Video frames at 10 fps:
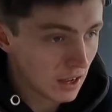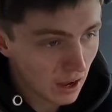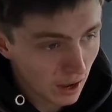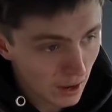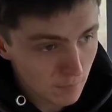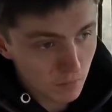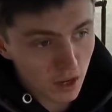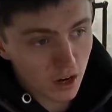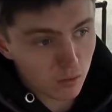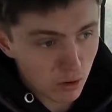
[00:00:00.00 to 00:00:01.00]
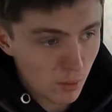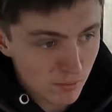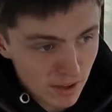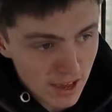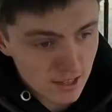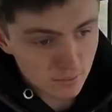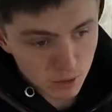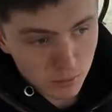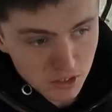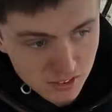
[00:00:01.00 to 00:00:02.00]
I'm gonna rotivate
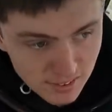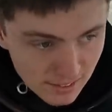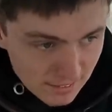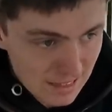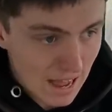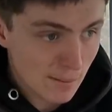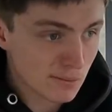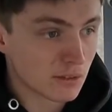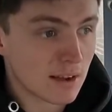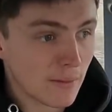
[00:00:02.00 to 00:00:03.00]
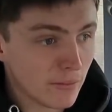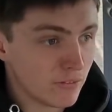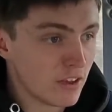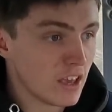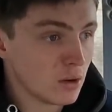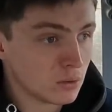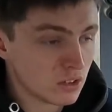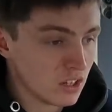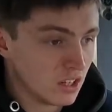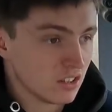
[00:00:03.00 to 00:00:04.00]
probably 6 laps around the field
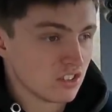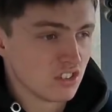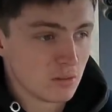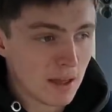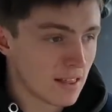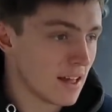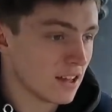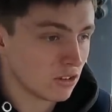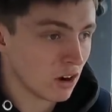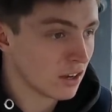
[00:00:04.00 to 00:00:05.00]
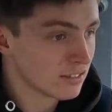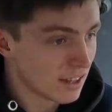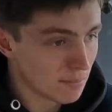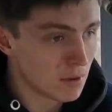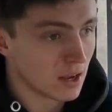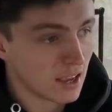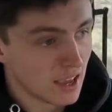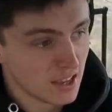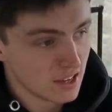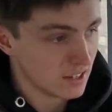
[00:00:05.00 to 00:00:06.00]
because it's a bit like grassy and
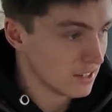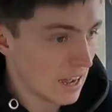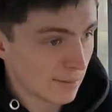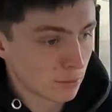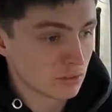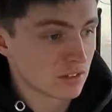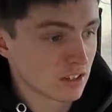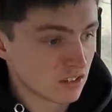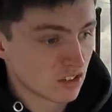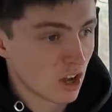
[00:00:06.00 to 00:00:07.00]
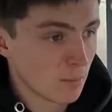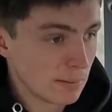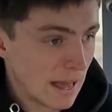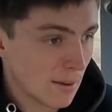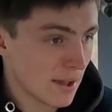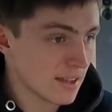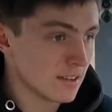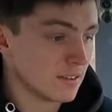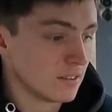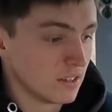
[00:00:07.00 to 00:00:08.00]
mucky. The apples is gonna start ploughing,
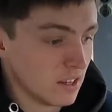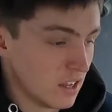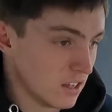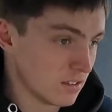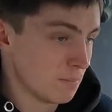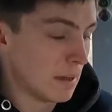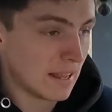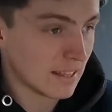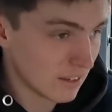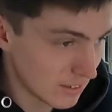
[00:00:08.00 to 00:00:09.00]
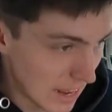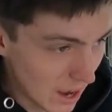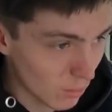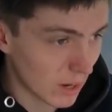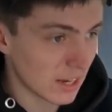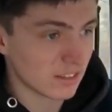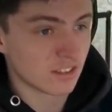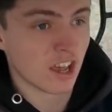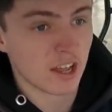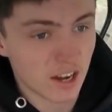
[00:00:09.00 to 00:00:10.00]
and depending on how well it's
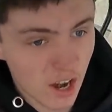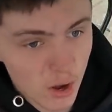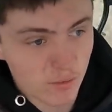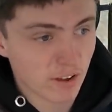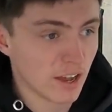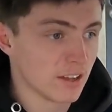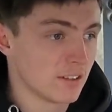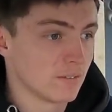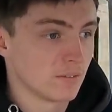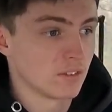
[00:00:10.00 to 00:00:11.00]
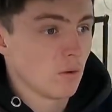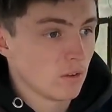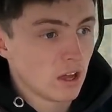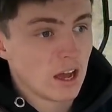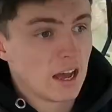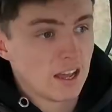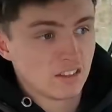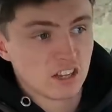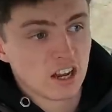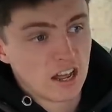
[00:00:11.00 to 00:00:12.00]
turning over,
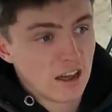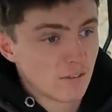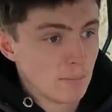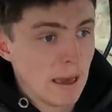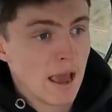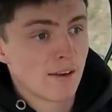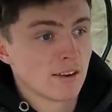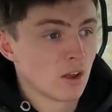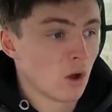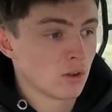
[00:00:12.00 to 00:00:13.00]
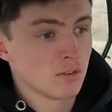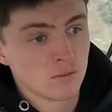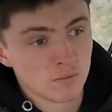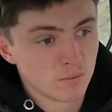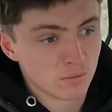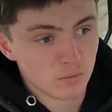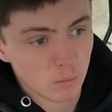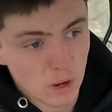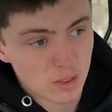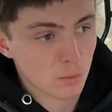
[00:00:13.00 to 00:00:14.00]
it's gonna have a bearing
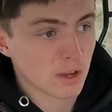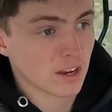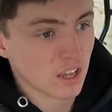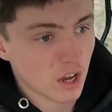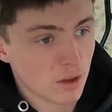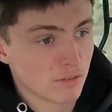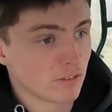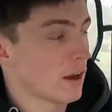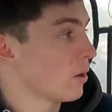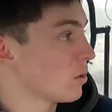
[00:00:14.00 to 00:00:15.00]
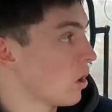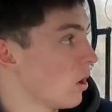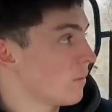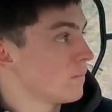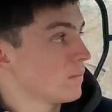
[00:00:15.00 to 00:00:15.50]
on whether we're gonna go for it or not.